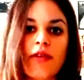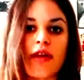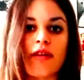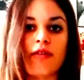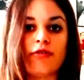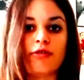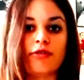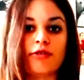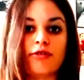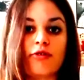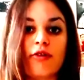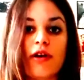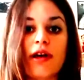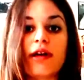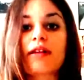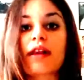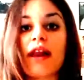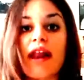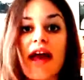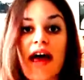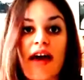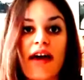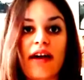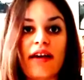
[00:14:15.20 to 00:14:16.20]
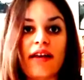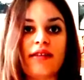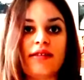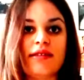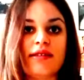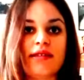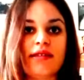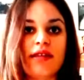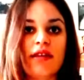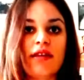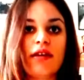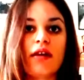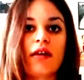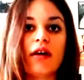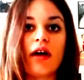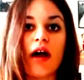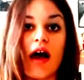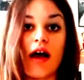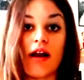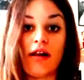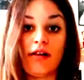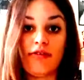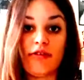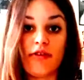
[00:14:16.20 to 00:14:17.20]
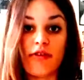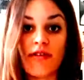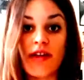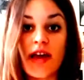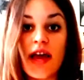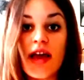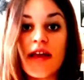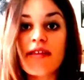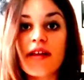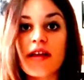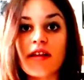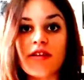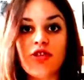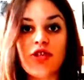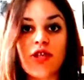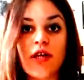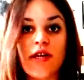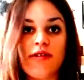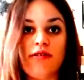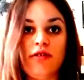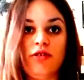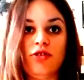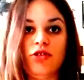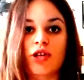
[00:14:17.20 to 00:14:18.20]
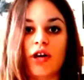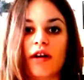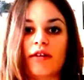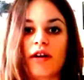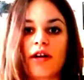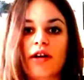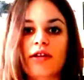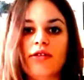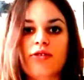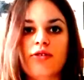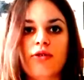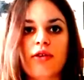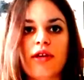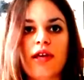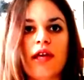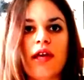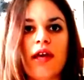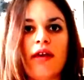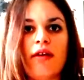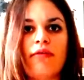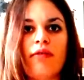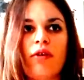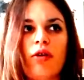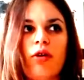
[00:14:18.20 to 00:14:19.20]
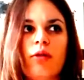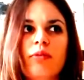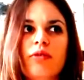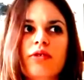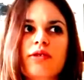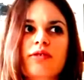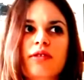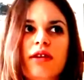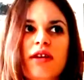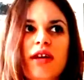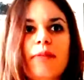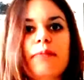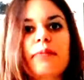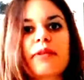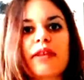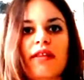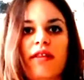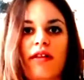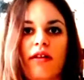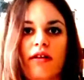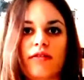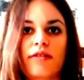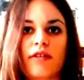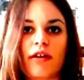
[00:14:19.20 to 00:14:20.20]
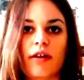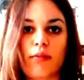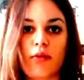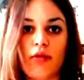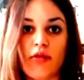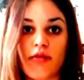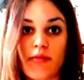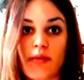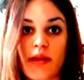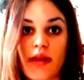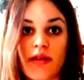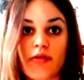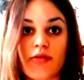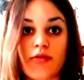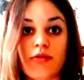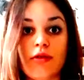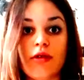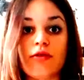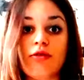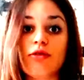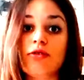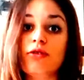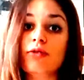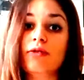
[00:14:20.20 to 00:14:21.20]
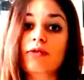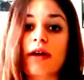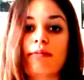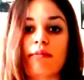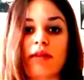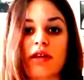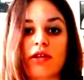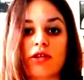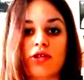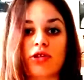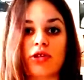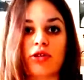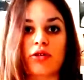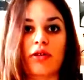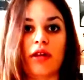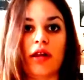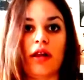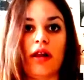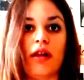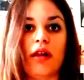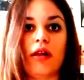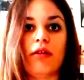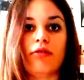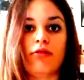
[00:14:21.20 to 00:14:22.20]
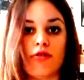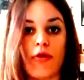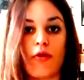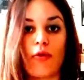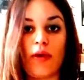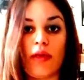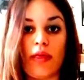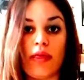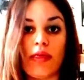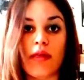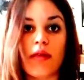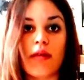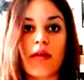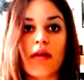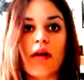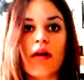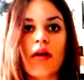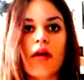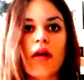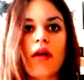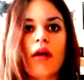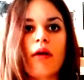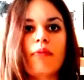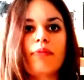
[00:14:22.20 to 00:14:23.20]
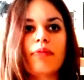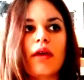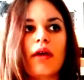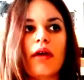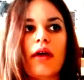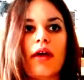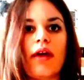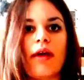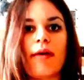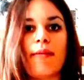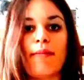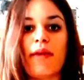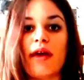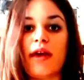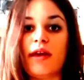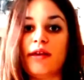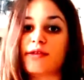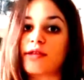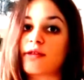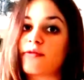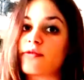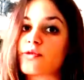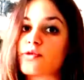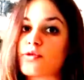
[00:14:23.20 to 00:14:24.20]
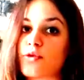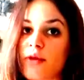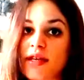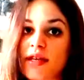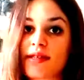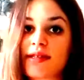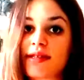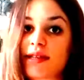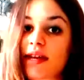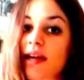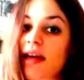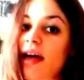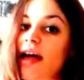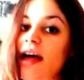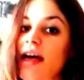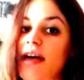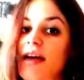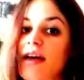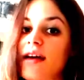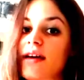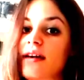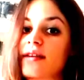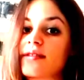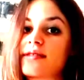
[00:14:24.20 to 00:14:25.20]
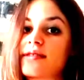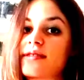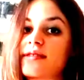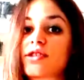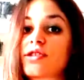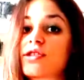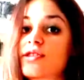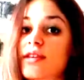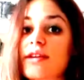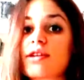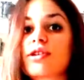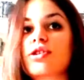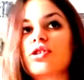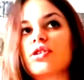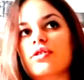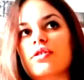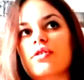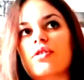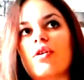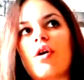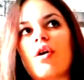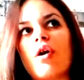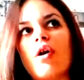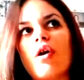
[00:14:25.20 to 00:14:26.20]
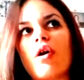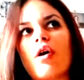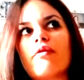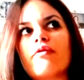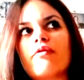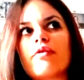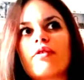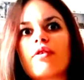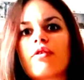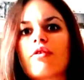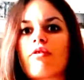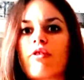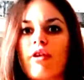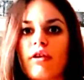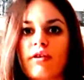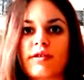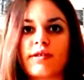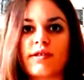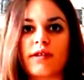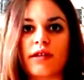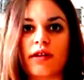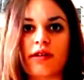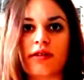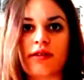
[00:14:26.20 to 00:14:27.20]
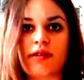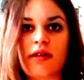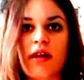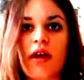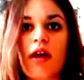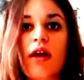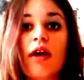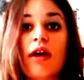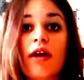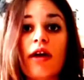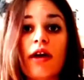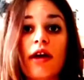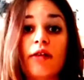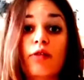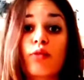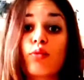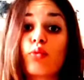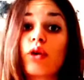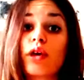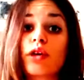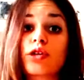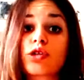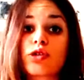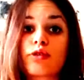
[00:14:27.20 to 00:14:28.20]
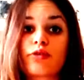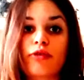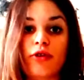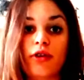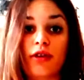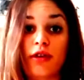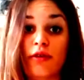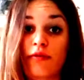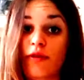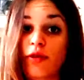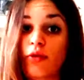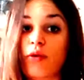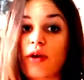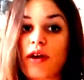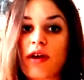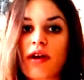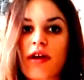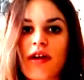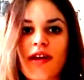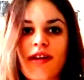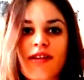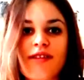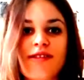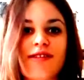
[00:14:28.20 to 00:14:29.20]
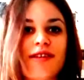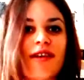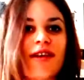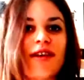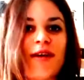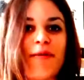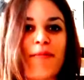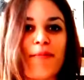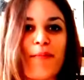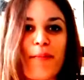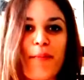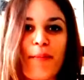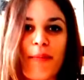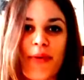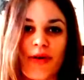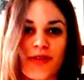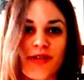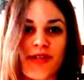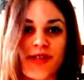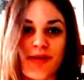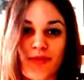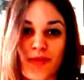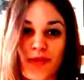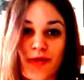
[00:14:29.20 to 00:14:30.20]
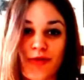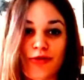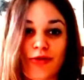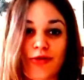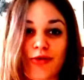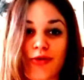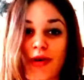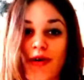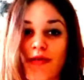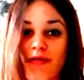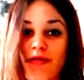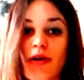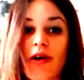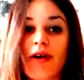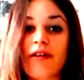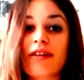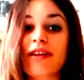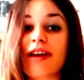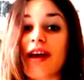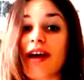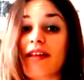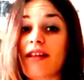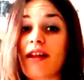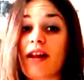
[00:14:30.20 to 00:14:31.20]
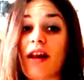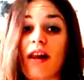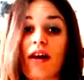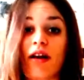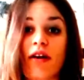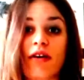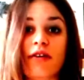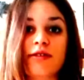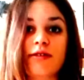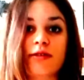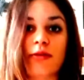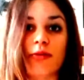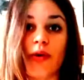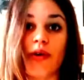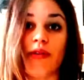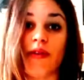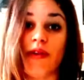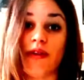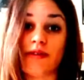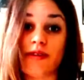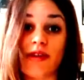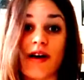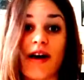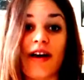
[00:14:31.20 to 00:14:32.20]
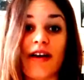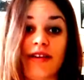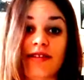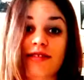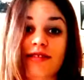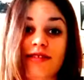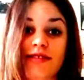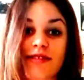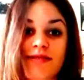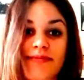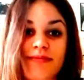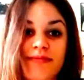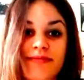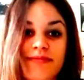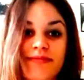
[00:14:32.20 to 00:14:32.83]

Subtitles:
and straight lines alternate and chase each other to give almost hypnotic movement to the two-dimensional drawing. A maze of twists, a succession of crosses in which for the viewer it's impossible to avoid getting lost with his eyes.